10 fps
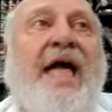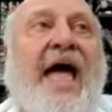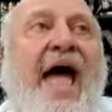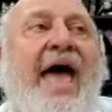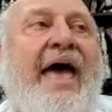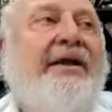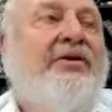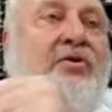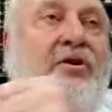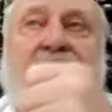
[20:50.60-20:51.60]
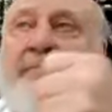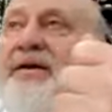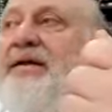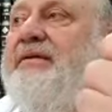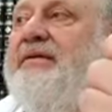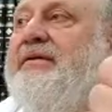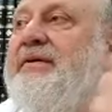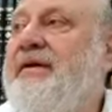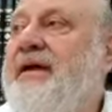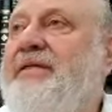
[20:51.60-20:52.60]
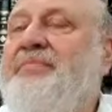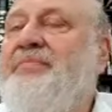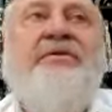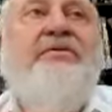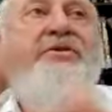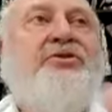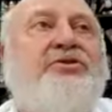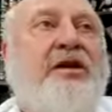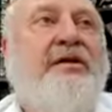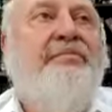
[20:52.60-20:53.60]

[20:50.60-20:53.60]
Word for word: And according to marit, and they bring all the Rishonim,